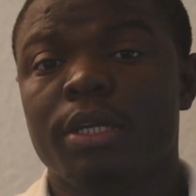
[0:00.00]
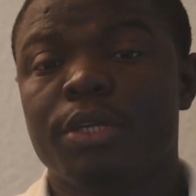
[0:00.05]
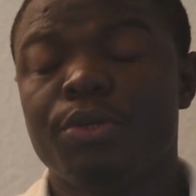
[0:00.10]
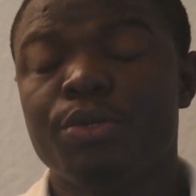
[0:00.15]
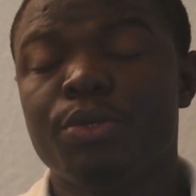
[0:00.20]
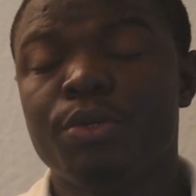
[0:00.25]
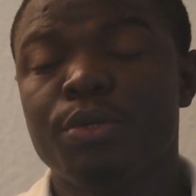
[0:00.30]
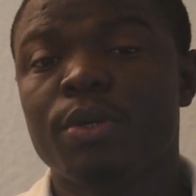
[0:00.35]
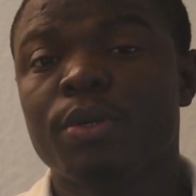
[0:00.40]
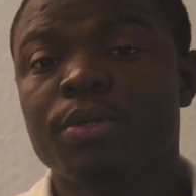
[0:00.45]

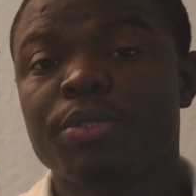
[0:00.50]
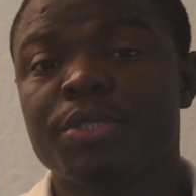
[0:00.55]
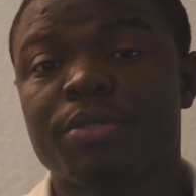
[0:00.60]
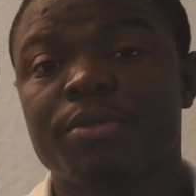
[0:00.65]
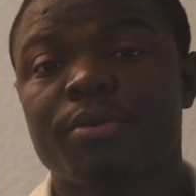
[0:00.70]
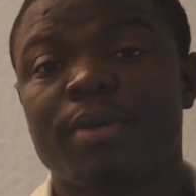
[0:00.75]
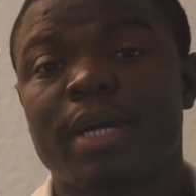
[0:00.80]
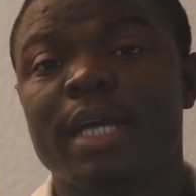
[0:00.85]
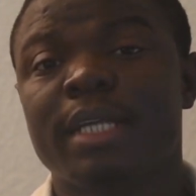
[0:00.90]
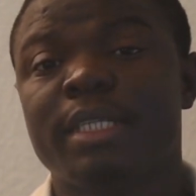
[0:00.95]
you don't
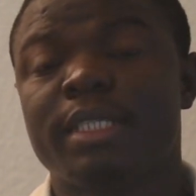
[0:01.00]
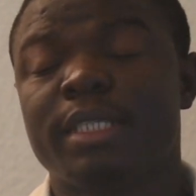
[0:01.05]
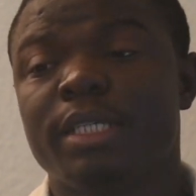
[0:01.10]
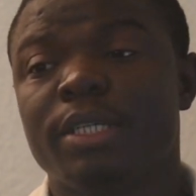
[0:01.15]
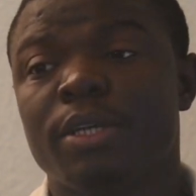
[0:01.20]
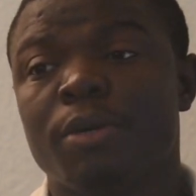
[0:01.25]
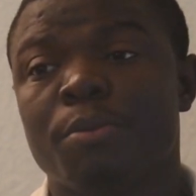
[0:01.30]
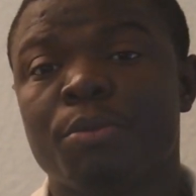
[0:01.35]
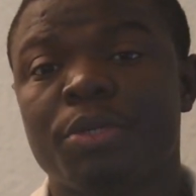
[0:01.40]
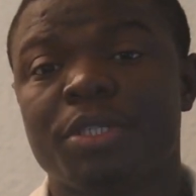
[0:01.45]
write
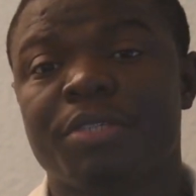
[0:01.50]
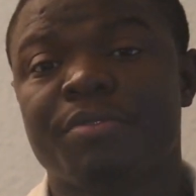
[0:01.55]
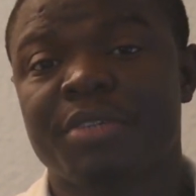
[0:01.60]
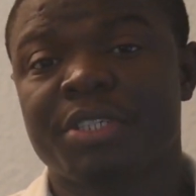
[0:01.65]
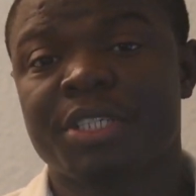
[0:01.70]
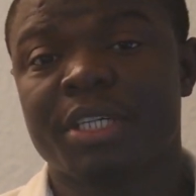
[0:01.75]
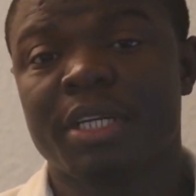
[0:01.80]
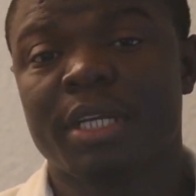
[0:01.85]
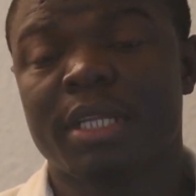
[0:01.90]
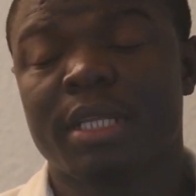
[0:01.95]
your
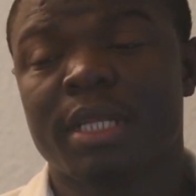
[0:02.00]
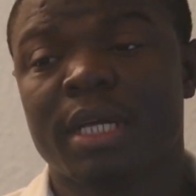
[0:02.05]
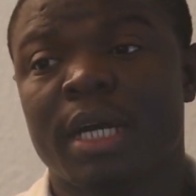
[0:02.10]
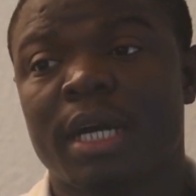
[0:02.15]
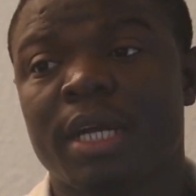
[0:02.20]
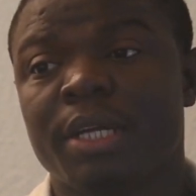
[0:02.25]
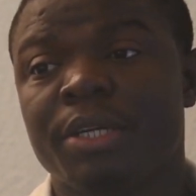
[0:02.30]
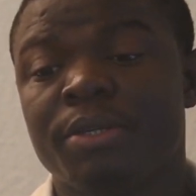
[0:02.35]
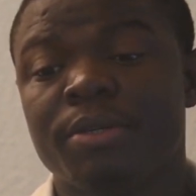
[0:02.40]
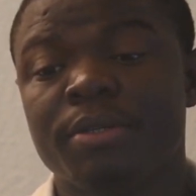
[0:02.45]
motivation
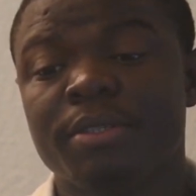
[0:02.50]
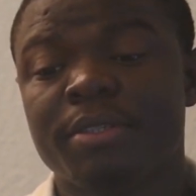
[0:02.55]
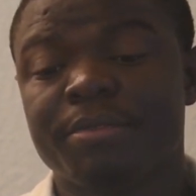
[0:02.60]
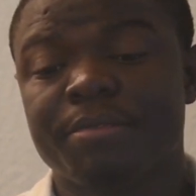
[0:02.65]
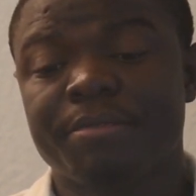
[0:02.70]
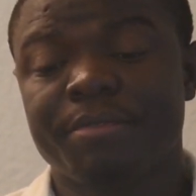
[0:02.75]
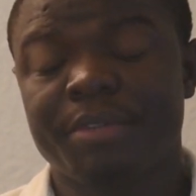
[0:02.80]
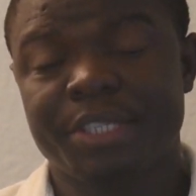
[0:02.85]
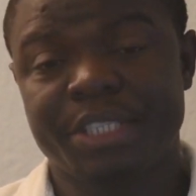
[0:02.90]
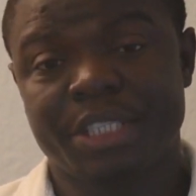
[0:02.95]
letter, you don't
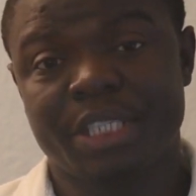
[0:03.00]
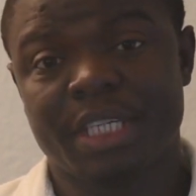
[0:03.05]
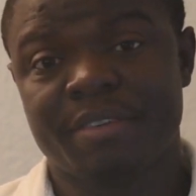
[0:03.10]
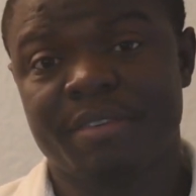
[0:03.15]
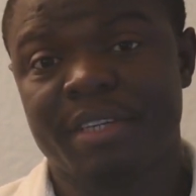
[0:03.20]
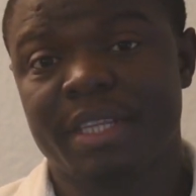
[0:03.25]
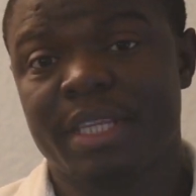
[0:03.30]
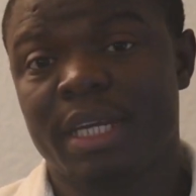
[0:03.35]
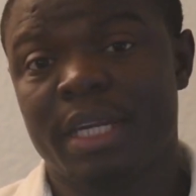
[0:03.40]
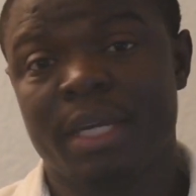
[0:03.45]
finish
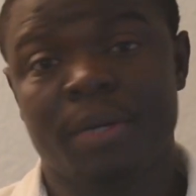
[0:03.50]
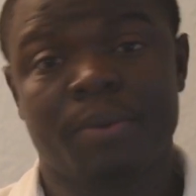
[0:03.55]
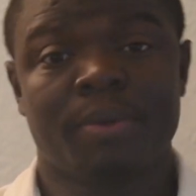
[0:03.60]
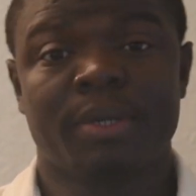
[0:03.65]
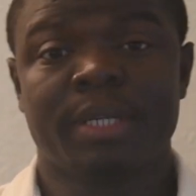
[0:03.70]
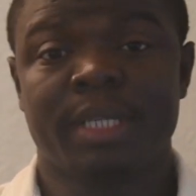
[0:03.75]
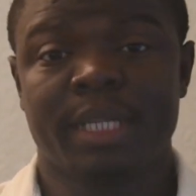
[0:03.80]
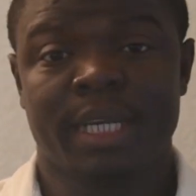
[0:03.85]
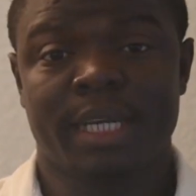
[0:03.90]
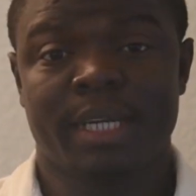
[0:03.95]
everything in
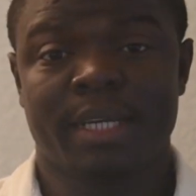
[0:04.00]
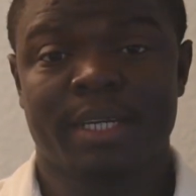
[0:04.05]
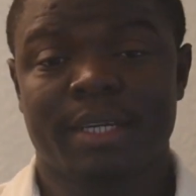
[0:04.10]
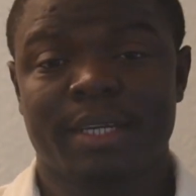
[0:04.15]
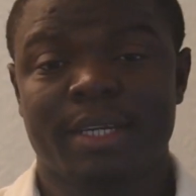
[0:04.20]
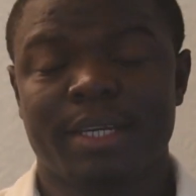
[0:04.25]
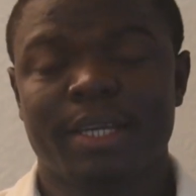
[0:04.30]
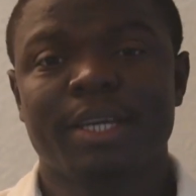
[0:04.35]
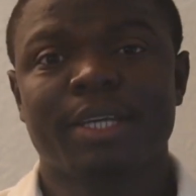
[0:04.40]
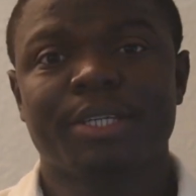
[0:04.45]
one day.
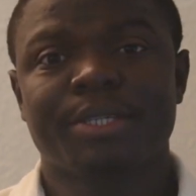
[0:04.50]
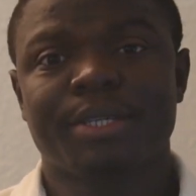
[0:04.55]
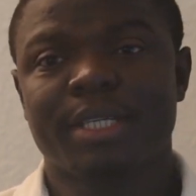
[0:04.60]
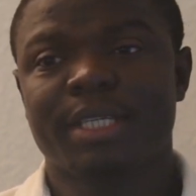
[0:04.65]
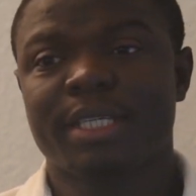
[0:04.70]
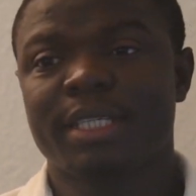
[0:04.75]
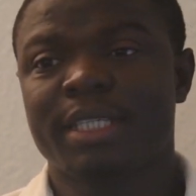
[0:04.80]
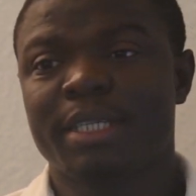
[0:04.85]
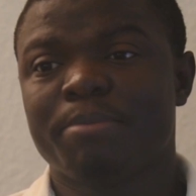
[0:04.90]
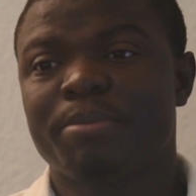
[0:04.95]
So
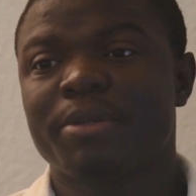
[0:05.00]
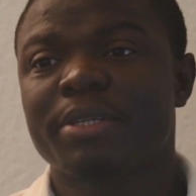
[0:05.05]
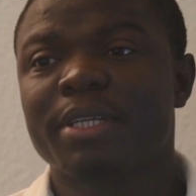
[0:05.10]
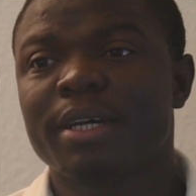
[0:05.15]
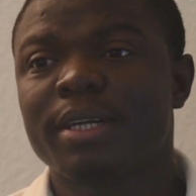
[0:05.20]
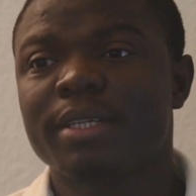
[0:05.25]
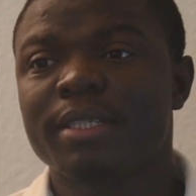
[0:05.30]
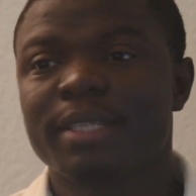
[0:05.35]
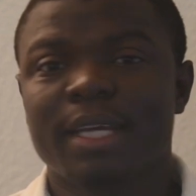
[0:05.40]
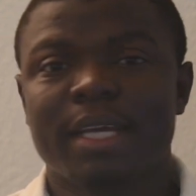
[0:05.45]
it is
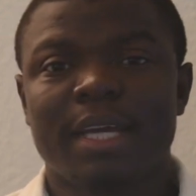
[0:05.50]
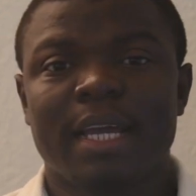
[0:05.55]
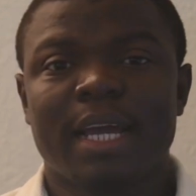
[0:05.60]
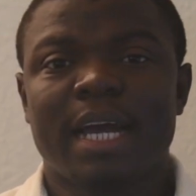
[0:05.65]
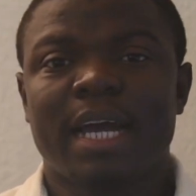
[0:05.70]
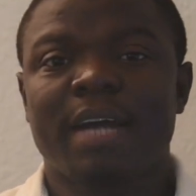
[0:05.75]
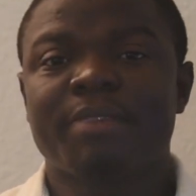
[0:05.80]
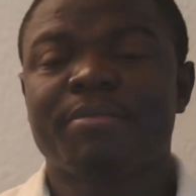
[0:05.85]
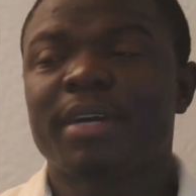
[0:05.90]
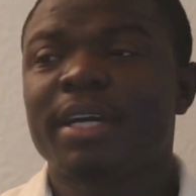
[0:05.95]
important,
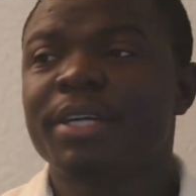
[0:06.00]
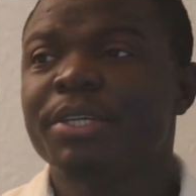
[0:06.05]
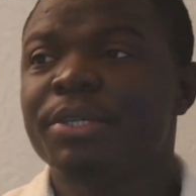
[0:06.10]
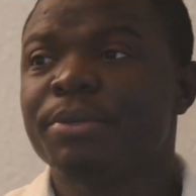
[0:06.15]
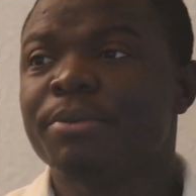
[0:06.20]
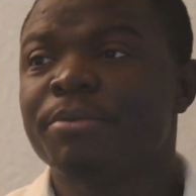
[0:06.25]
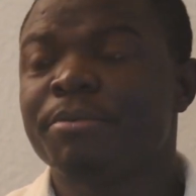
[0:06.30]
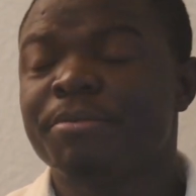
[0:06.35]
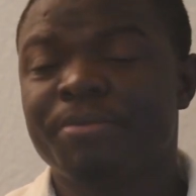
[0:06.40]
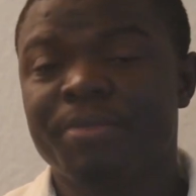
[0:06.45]
after
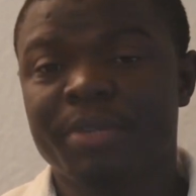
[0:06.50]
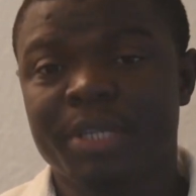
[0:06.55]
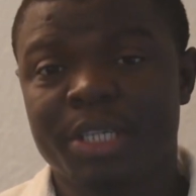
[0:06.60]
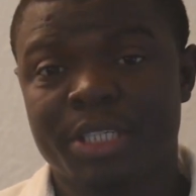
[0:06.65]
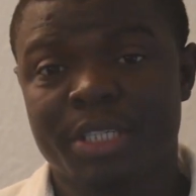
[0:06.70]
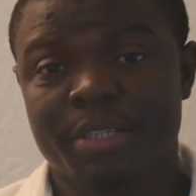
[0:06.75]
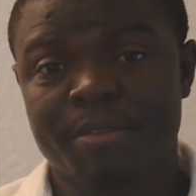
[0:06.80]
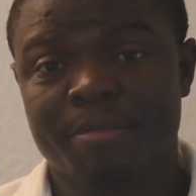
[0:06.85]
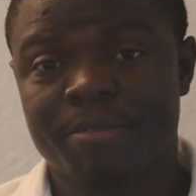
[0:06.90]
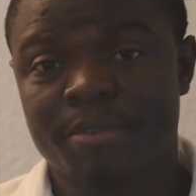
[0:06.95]
you
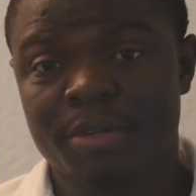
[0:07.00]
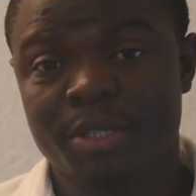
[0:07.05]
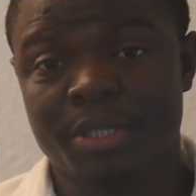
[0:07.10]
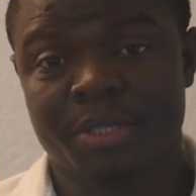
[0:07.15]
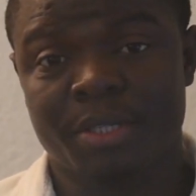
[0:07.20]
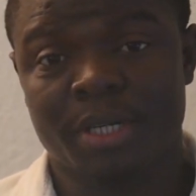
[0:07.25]
finish the first